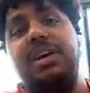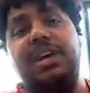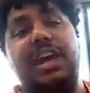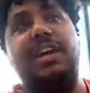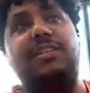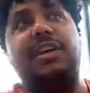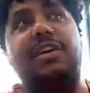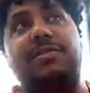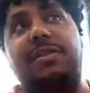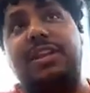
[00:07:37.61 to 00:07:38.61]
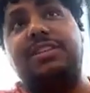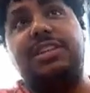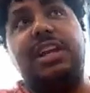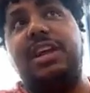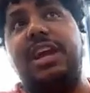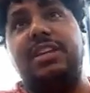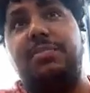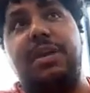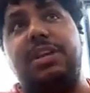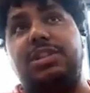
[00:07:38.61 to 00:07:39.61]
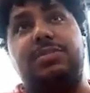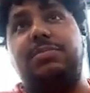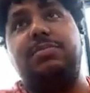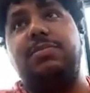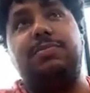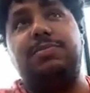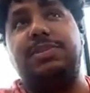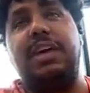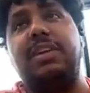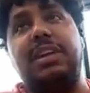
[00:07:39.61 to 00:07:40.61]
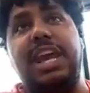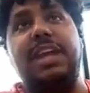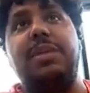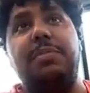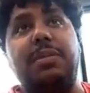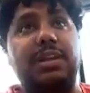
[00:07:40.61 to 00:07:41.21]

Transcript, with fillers: Is if, if they stay late and they pitch seven, eight people a